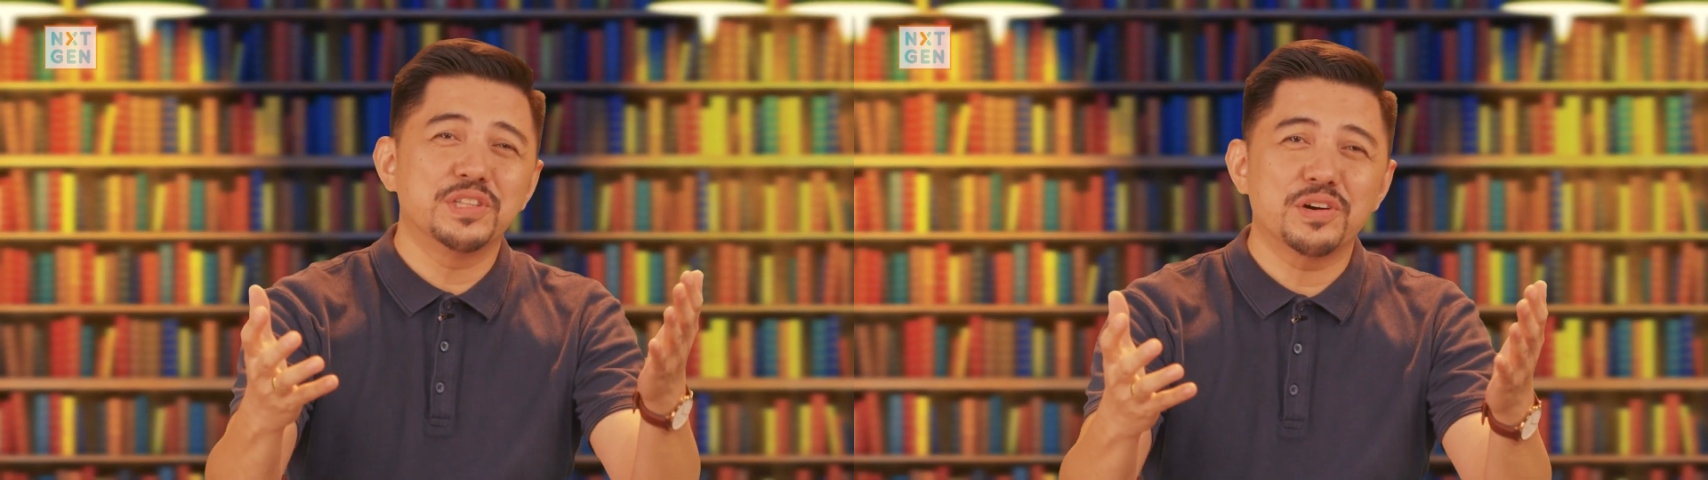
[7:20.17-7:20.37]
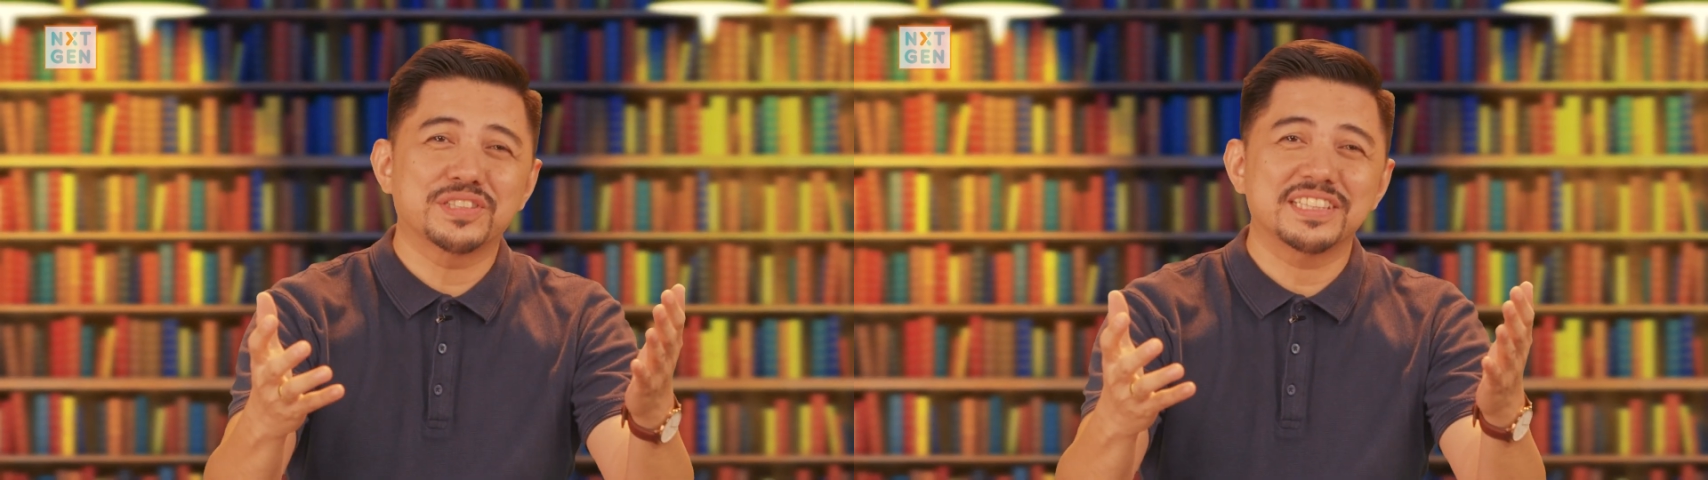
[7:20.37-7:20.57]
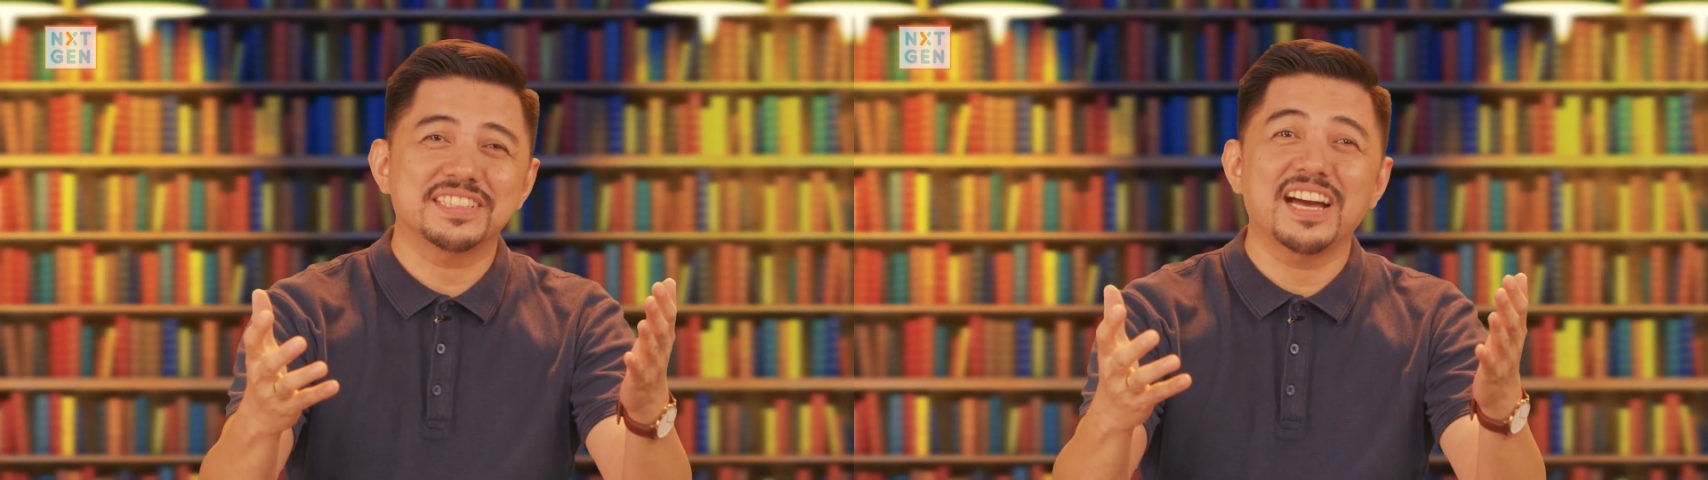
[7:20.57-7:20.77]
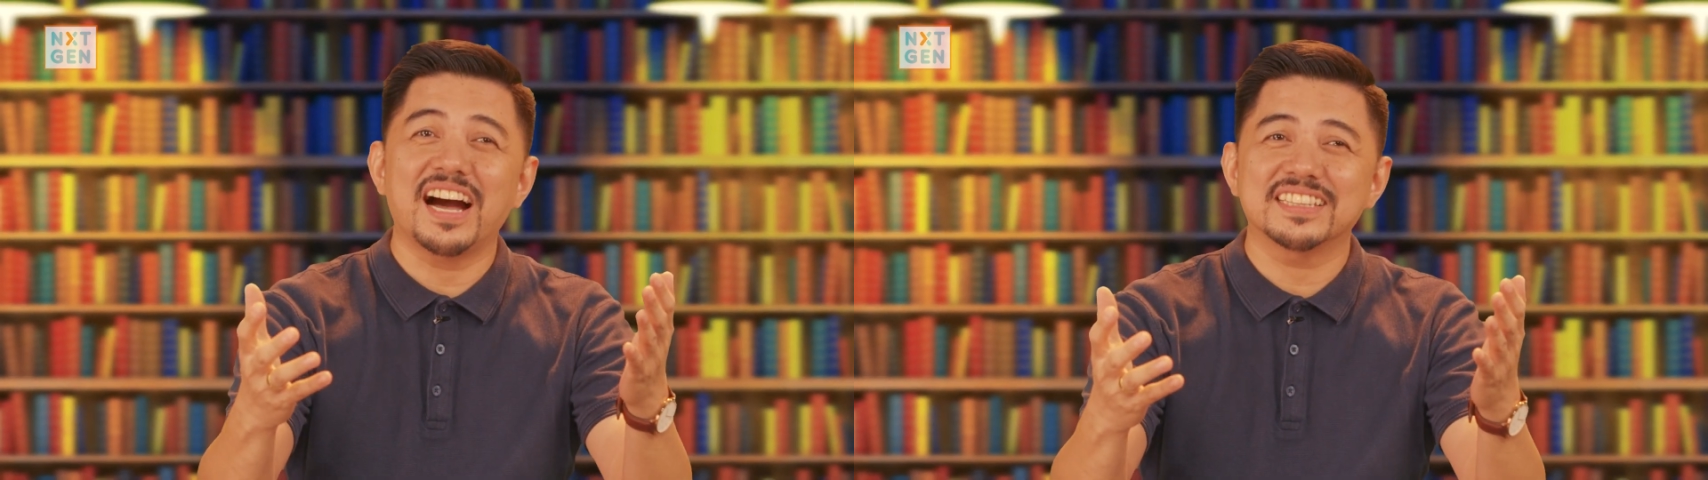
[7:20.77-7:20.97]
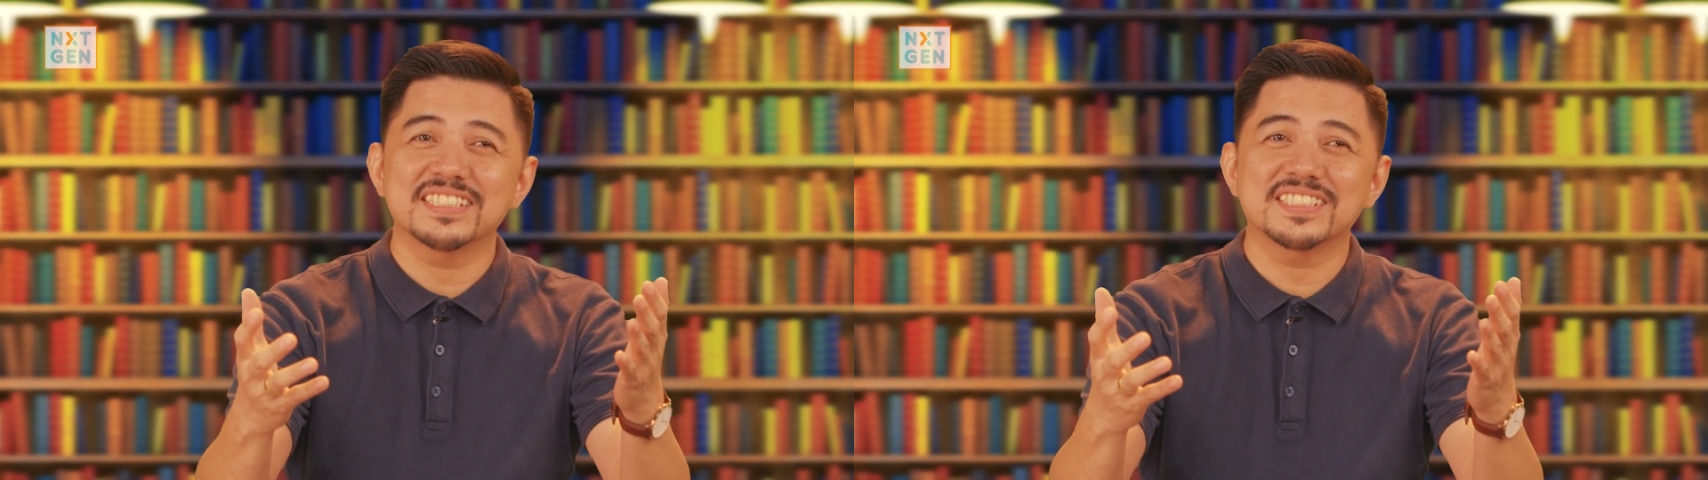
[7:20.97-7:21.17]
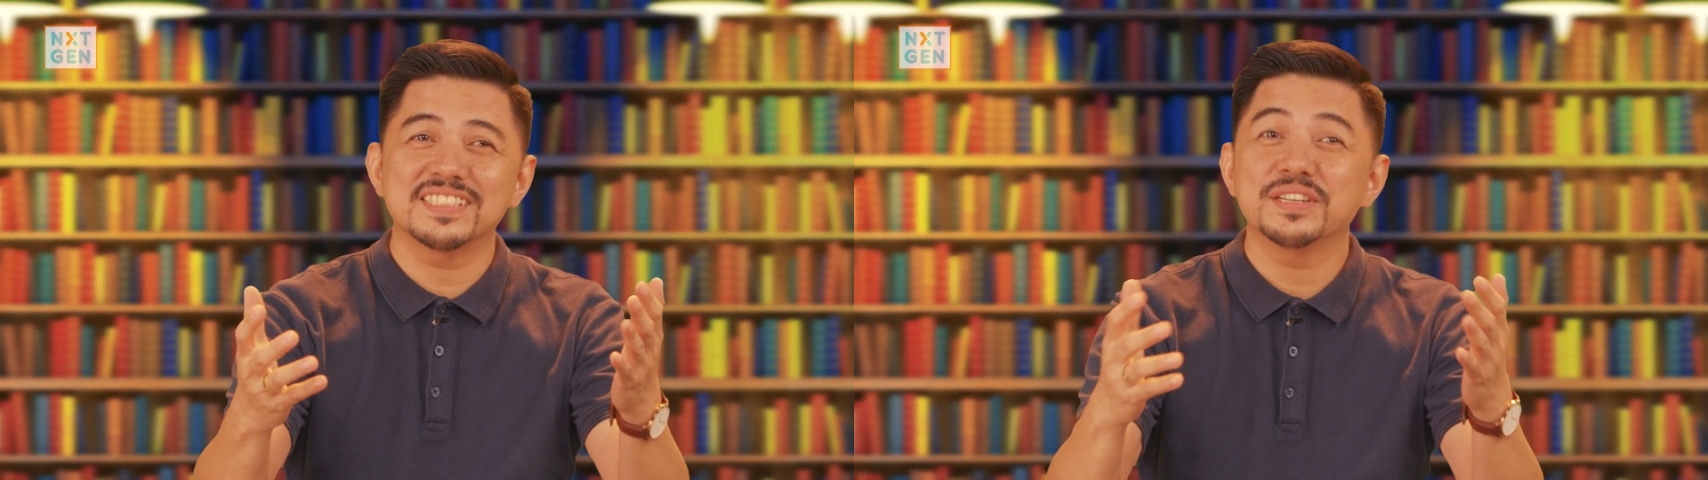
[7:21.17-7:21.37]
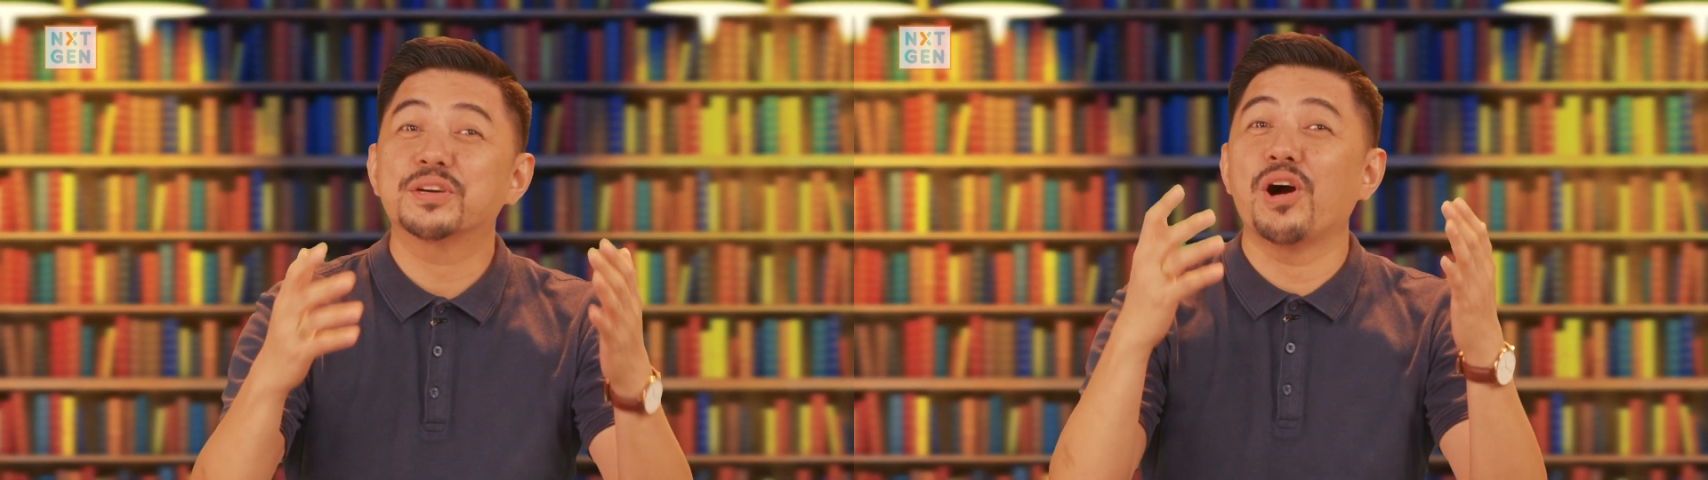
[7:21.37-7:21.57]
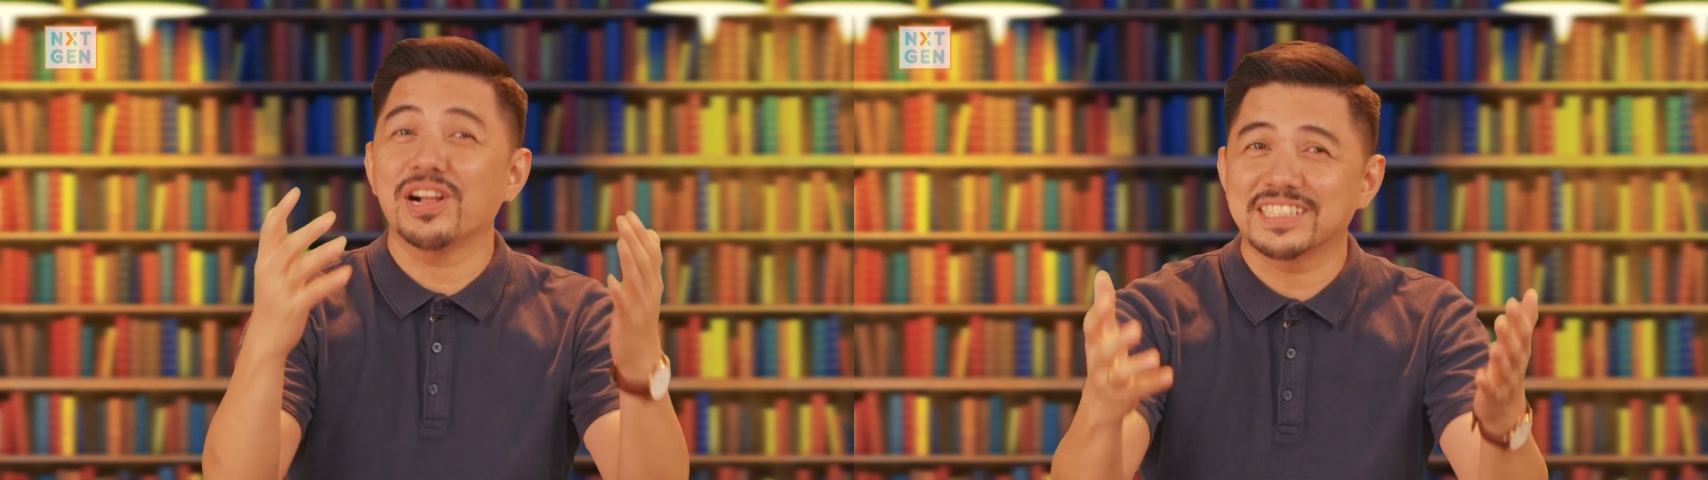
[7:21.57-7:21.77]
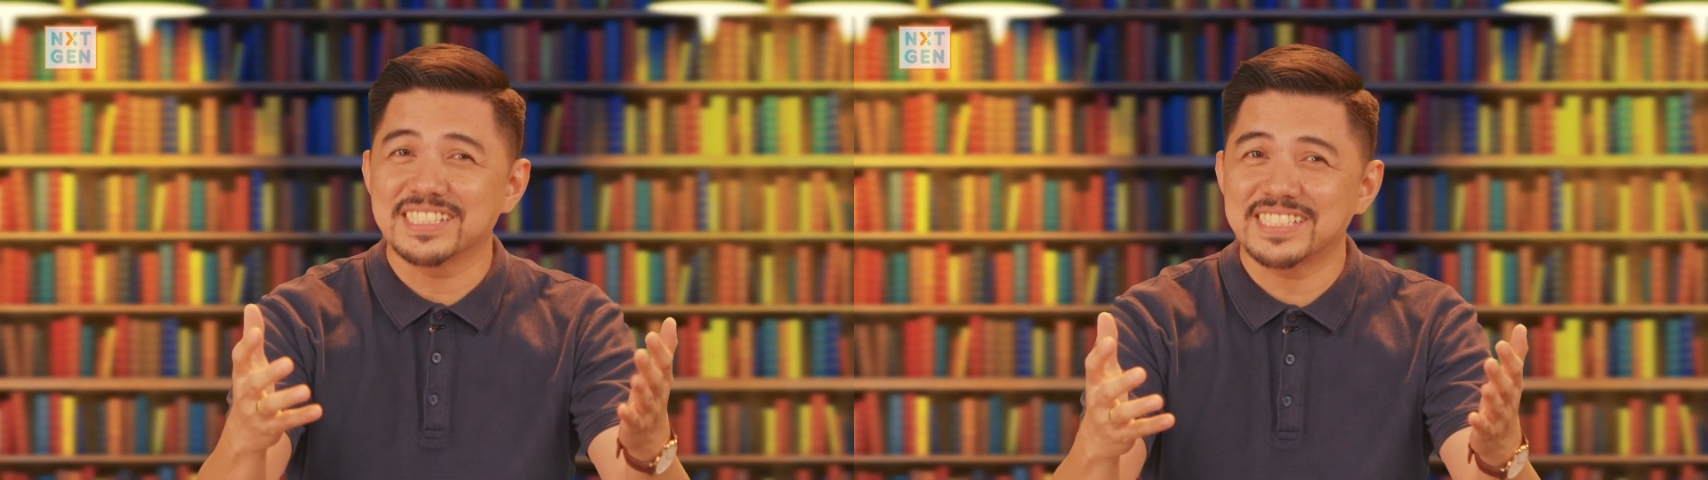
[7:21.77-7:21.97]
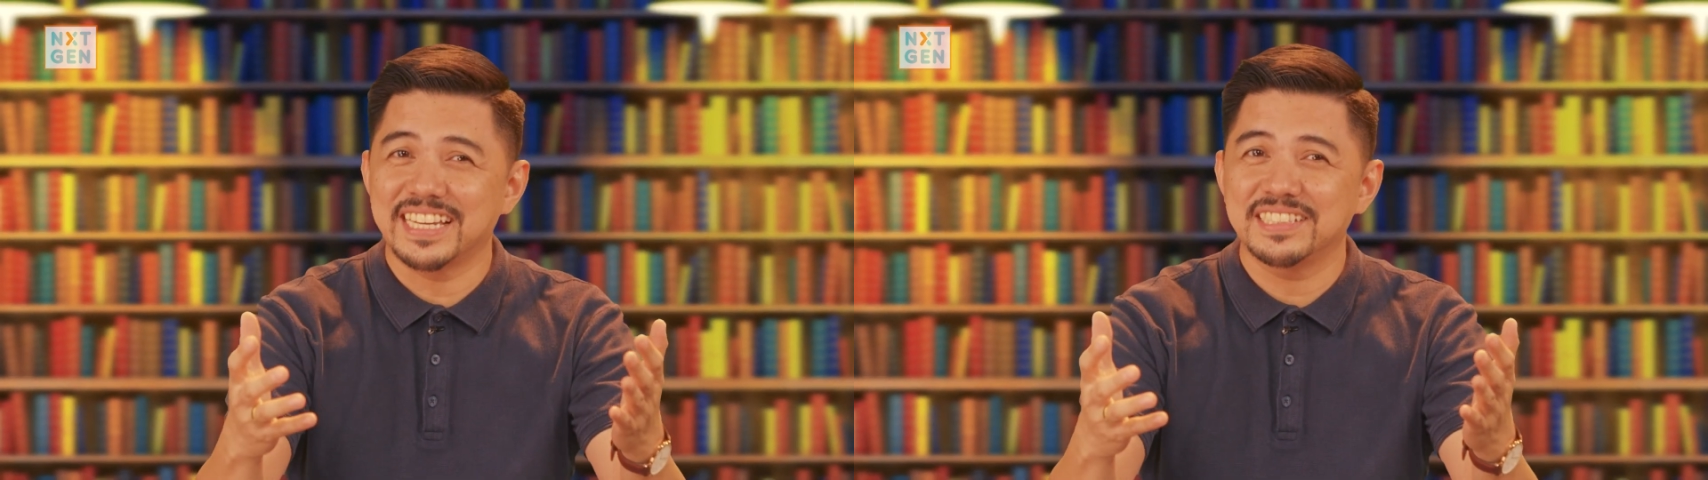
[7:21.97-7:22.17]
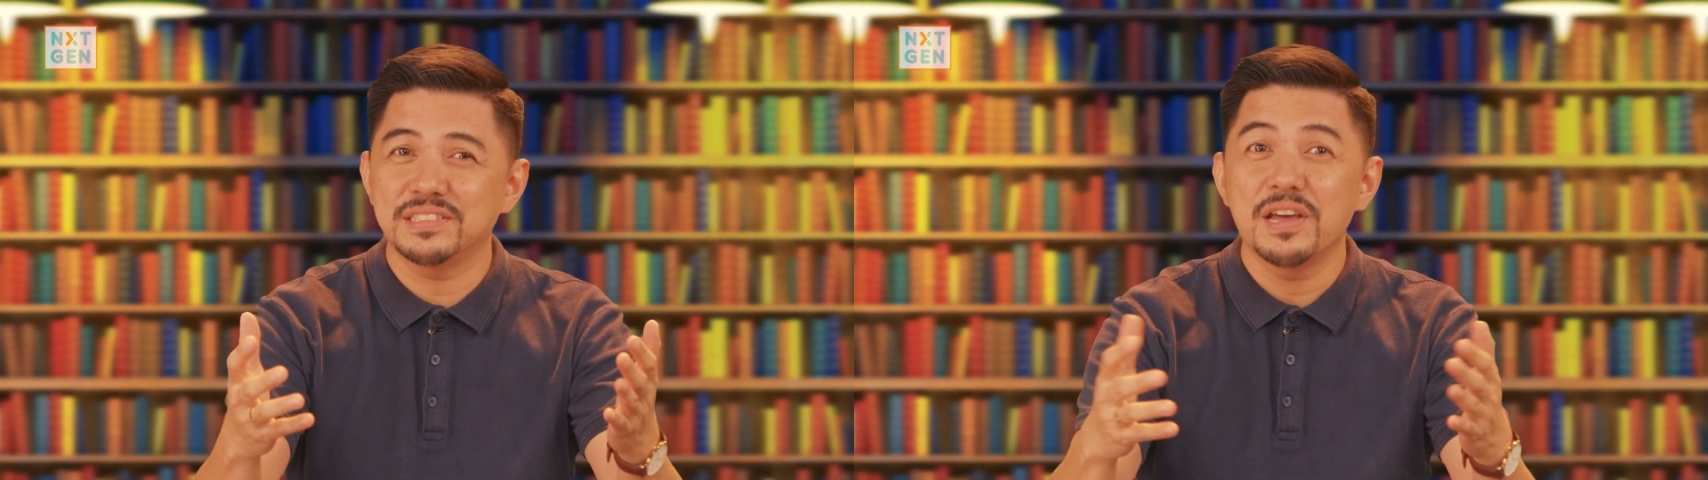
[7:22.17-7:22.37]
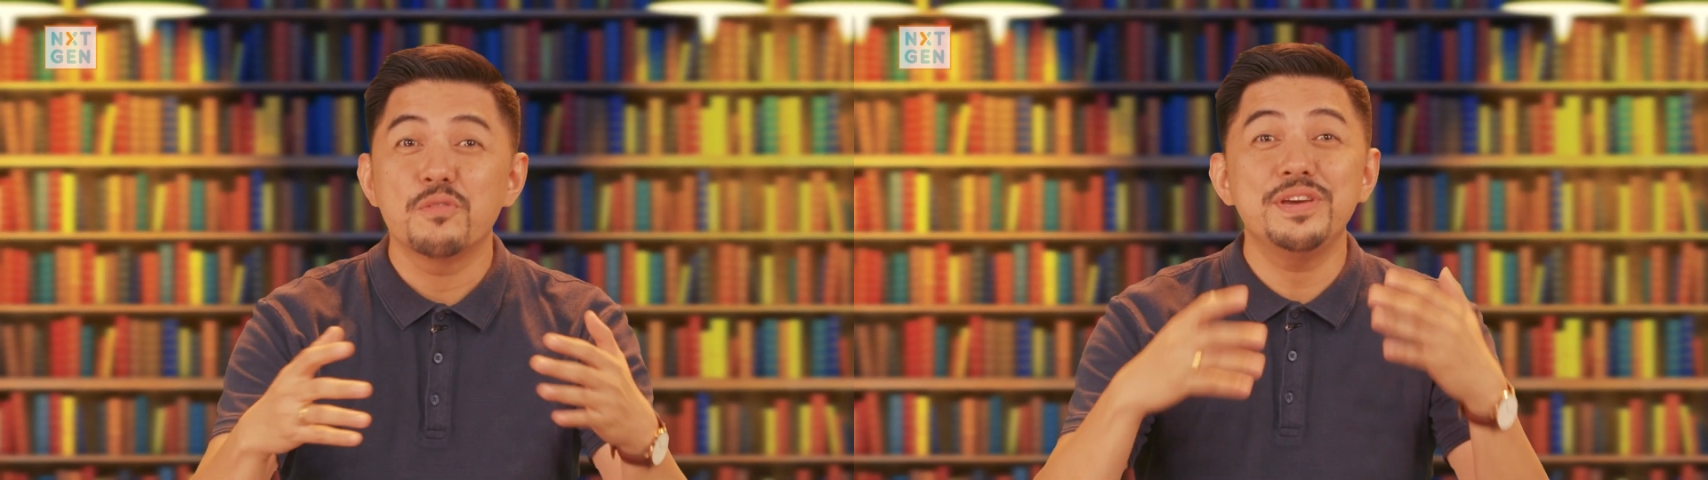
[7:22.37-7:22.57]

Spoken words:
we know that God has called us and